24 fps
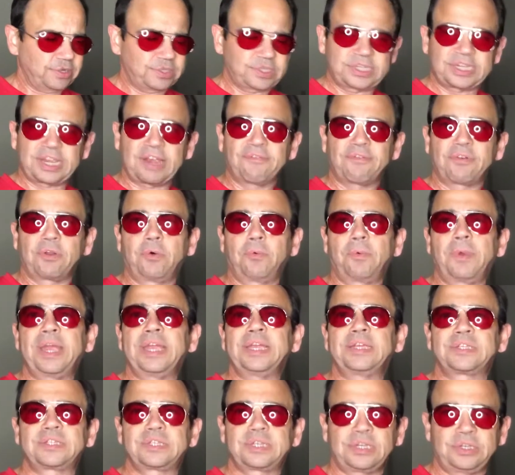several
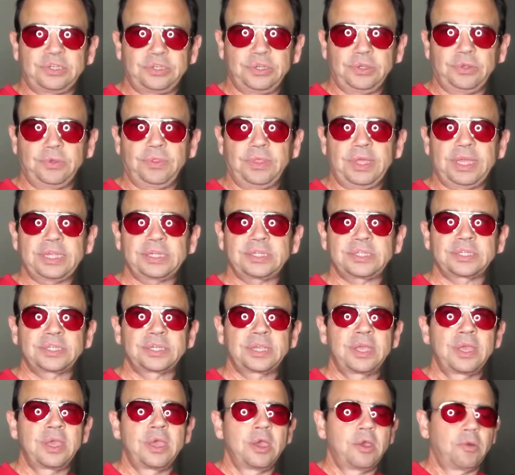ways to do
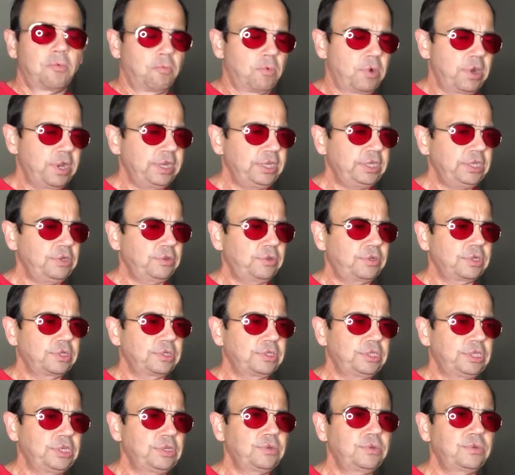this. One, you could
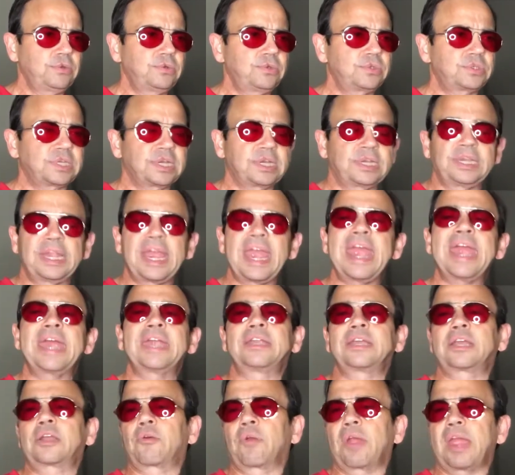use an
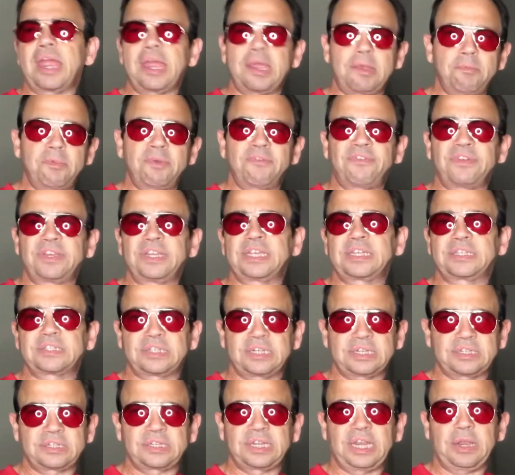anagram of an
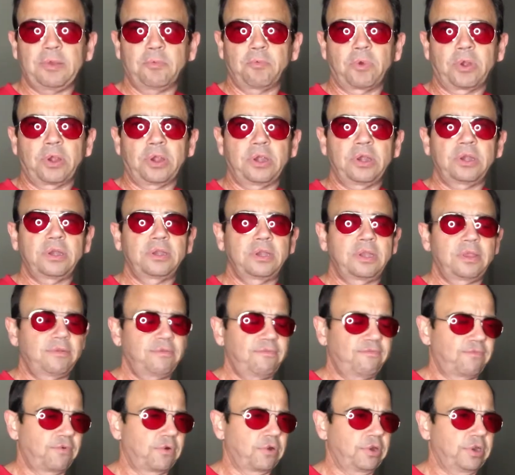existing word.
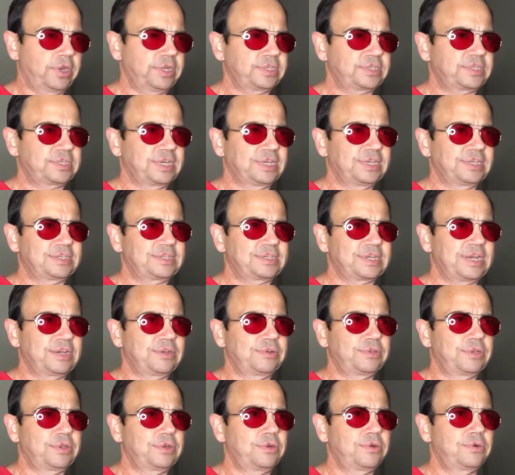For instance, I
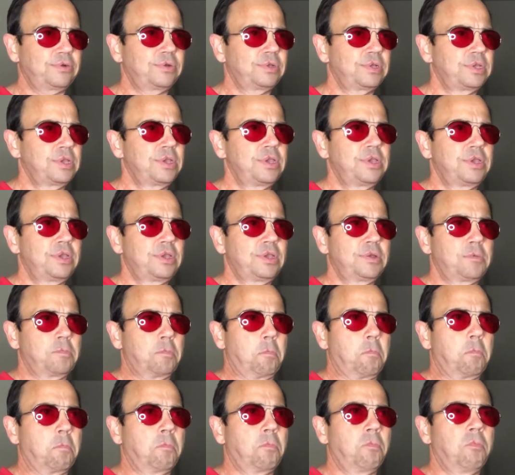don't know,
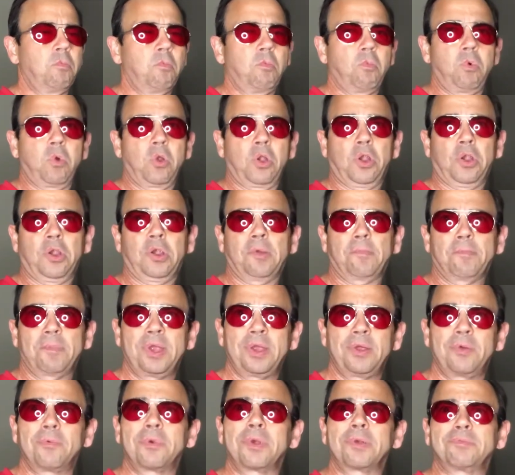worm.
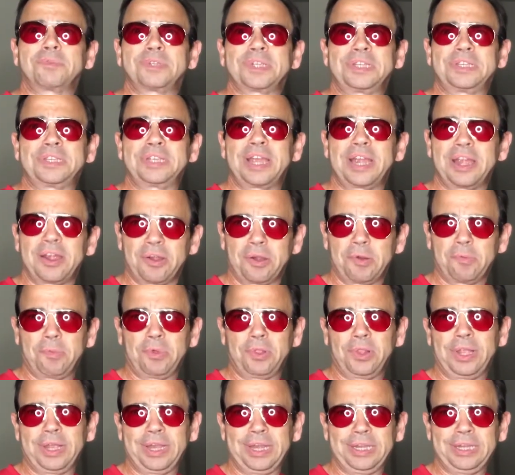Worm's a
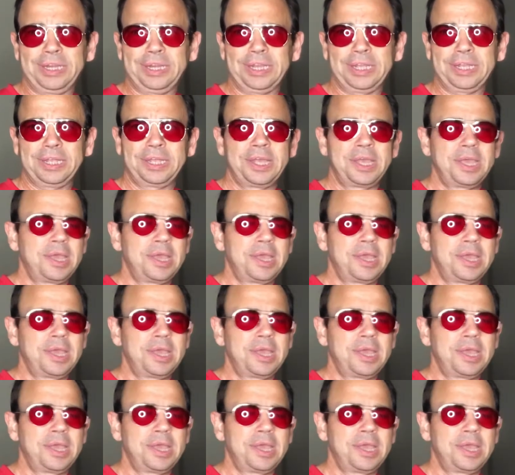terrible idea,